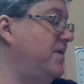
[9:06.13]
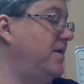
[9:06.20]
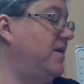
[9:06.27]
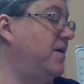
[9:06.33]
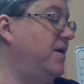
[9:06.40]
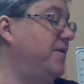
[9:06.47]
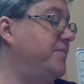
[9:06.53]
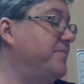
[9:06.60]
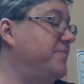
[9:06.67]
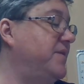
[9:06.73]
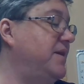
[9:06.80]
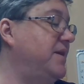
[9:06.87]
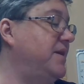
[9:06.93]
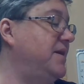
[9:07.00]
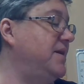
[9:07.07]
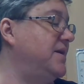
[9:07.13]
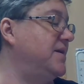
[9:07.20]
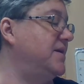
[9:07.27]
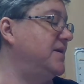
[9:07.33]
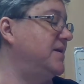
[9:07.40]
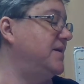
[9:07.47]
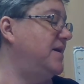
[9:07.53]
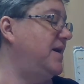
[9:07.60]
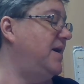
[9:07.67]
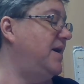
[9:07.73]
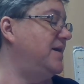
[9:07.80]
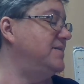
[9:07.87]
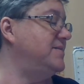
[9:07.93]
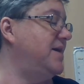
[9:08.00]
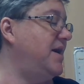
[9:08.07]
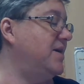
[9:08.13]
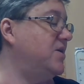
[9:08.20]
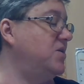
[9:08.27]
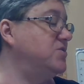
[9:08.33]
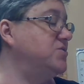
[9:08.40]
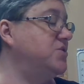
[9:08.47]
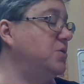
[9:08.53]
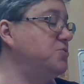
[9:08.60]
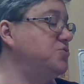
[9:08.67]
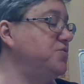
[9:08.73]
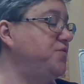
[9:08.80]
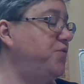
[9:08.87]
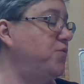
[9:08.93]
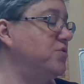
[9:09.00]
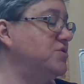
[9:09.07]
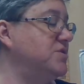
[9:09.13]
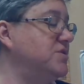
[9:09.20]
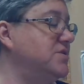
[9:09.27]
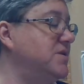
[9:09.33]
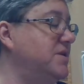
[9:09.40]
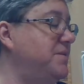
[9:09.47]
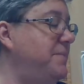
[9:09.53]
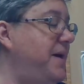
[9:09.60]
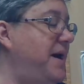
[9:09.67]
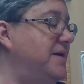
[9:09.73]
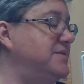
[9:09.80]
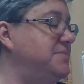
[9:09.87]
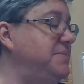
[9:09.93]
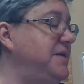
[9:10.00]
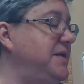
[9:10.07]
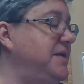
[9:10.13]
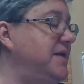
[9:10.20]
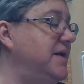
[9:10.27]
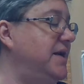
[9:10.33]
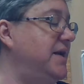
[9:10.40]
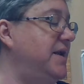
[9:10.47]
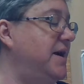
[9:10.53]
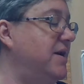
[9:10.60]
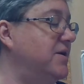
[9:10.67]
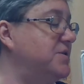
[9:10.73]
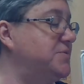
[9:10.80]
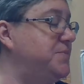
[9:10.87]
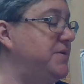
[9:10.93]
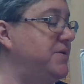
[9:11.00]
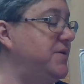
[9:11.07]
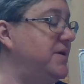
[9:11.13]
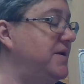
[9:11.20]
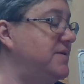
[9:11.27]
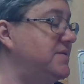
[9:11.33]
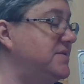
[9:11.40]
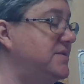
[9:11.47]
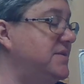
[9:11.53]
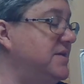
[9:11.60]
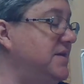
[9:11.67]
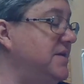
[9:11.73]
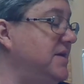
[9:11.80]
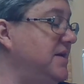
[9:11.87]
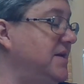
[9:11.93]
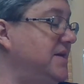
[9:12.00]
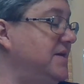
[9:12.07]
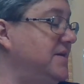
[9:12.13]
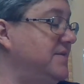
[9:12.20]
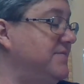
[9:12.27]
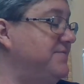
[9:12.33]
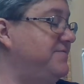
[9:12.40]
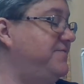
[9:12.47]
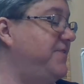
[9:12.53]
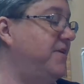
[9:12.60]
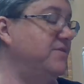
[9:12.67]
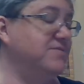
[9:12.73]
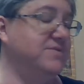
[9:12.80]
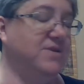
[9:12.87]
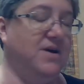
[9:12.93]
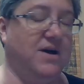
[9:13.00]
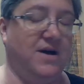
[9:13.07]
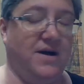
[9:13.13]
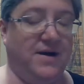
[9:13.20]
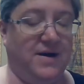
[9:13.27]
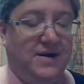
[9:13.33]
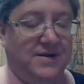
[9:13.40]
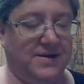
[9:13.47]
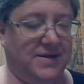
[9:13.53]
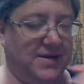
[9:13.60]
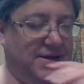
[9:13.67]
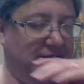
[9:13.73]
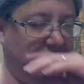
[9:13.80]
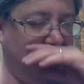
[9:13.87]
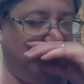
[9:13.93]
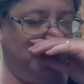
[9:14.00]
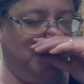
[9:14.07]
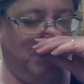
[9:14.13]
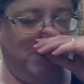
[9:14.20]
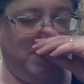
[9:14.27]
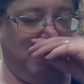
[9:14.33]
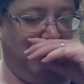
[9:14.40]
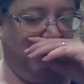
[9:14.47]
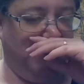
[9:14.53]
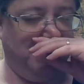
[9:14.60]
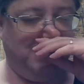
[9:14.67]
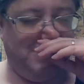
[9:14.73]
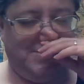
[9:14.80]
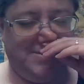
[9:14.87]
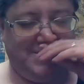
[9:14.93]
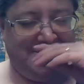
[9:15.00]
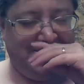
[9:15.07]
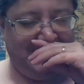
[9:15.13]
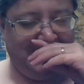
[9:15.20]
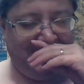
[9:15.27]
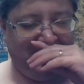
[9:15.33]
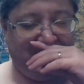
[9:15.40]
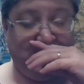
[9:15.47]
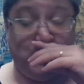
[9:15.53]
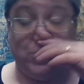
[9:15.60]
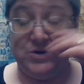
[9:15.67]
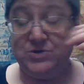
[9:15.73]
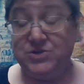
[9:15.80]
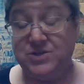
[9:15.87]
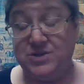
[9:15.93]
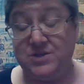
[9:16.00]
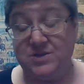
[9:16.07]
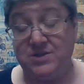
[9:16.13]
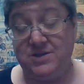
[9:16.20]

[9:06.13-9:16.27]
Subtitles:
The attack on social forces in the mass media and our experience felt, again, forced.